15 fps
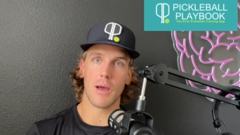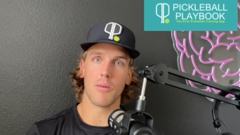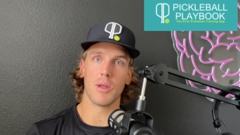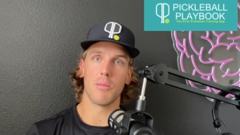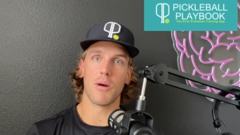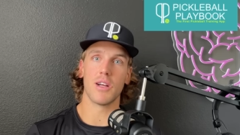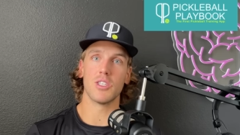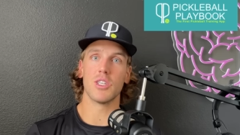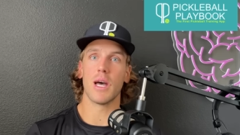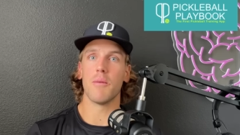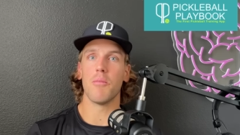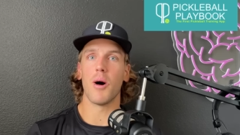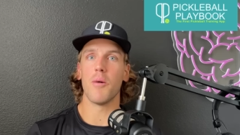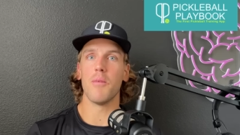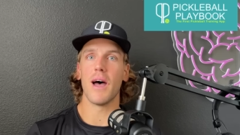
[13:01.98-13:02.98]
able to punch
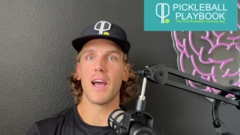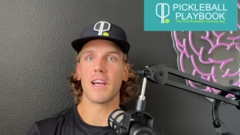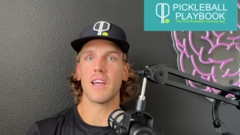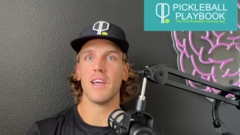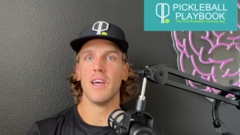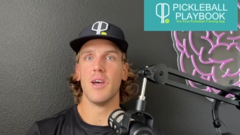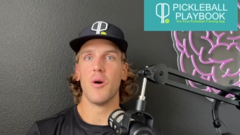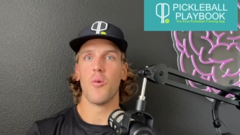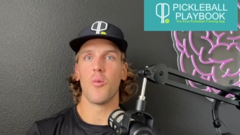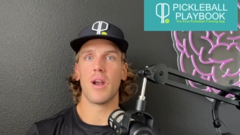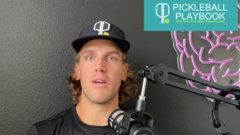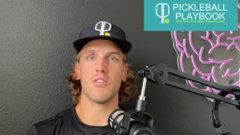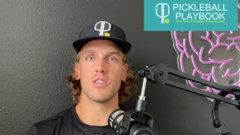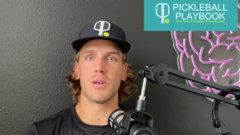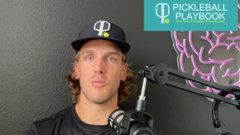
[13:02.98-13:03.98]
that ball back
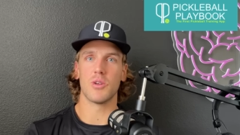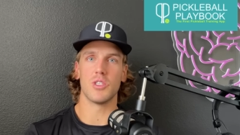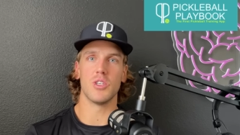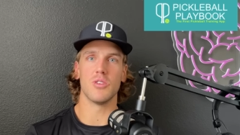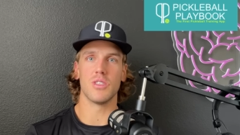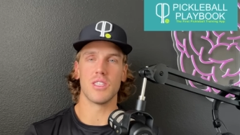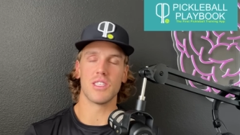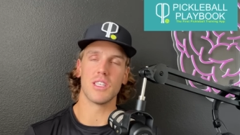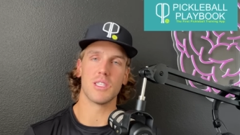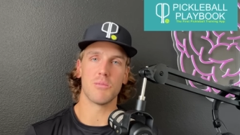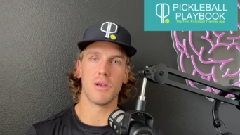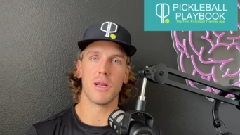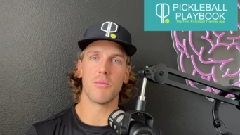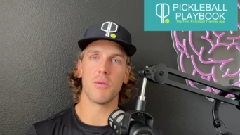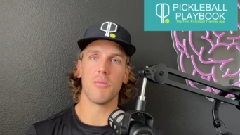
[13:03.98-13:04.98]
whenever someone chooses to
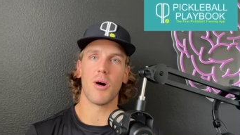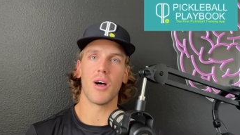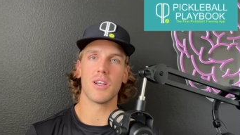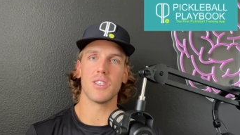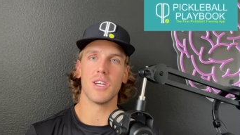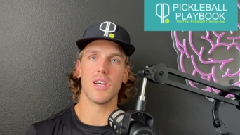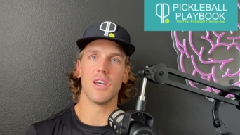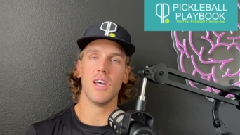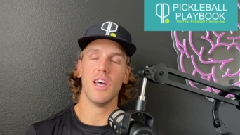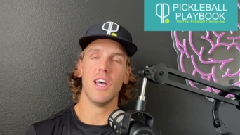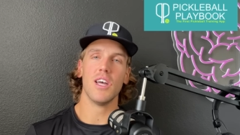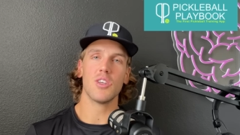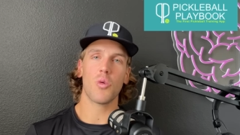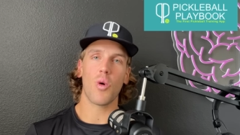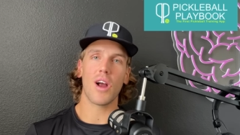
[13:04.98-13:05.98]
speed up the ball at you
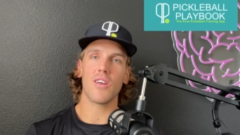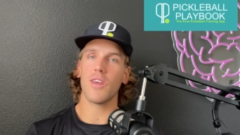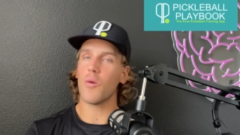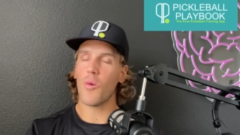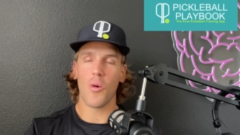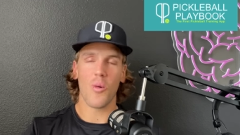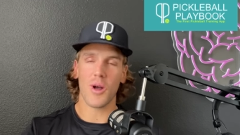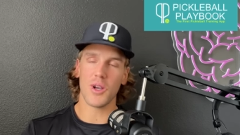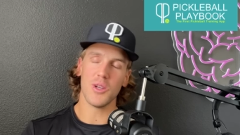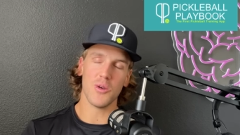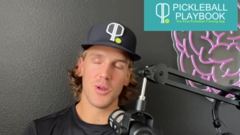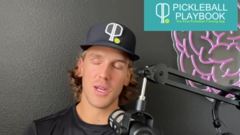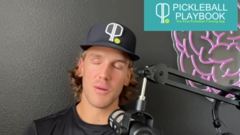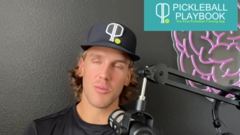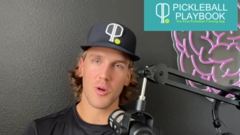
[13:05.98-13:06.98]
to where they won't want to
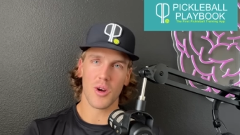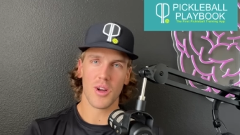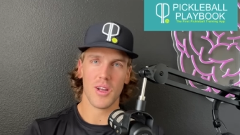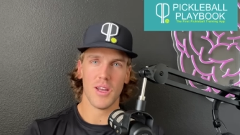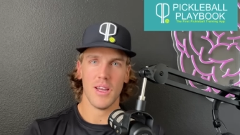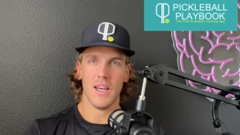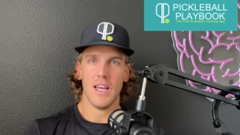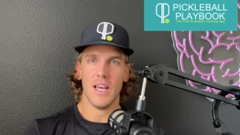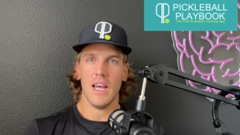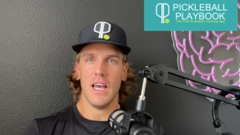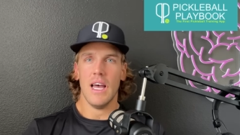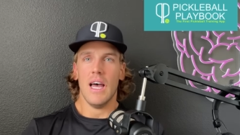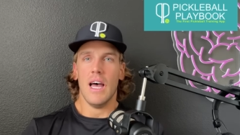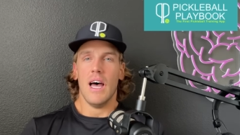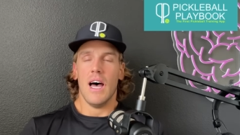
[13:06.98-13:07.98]
do it anymore.
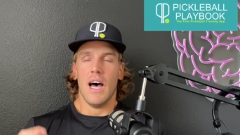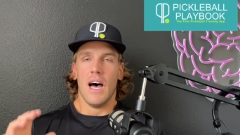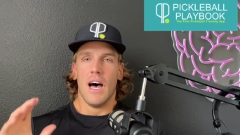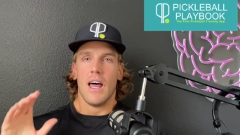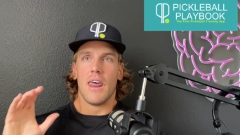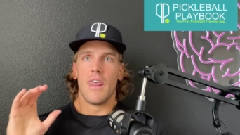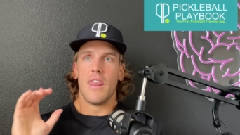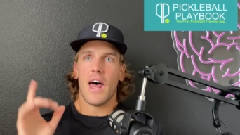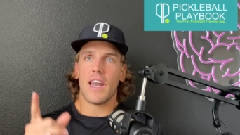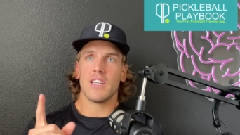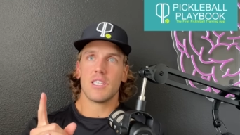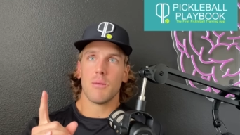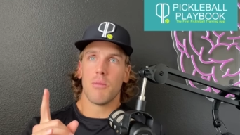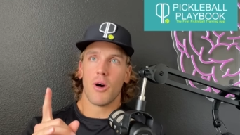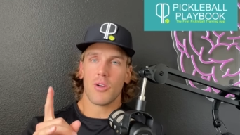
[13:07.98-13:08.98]
That
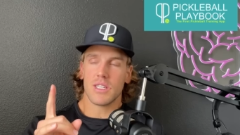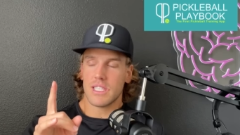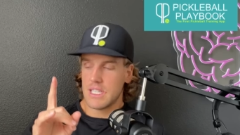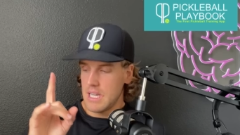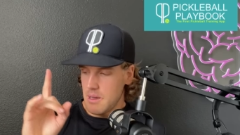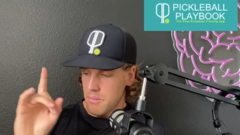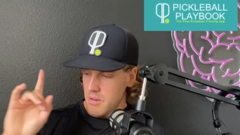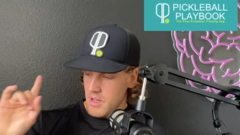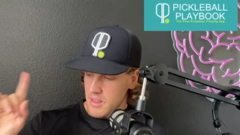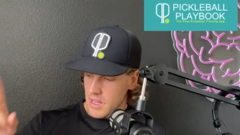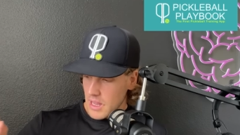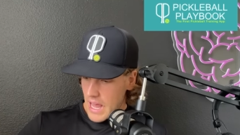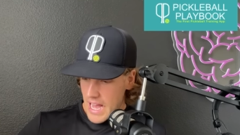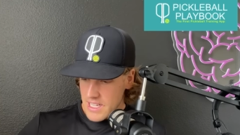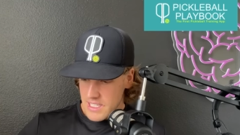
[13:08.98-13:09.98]
is the bonus tip. The
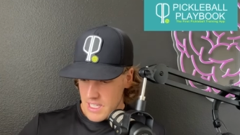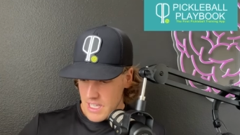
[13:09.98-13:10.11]
last